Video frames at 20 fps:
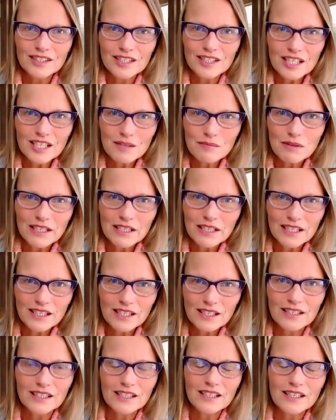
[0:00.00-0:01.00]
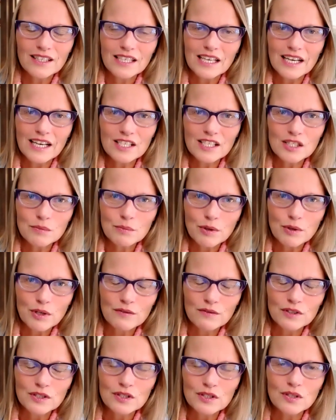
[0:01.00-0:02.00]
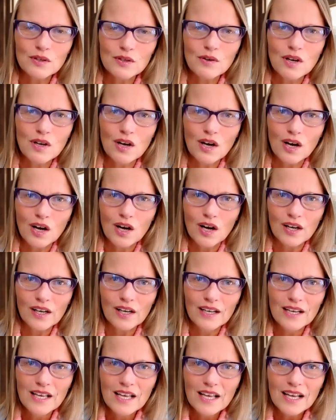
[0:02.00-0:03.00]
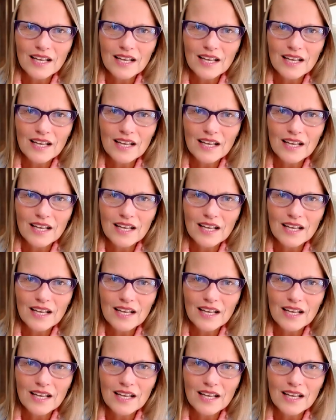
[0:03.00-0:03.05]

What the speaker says: deeply hidden in the iceberg for so long.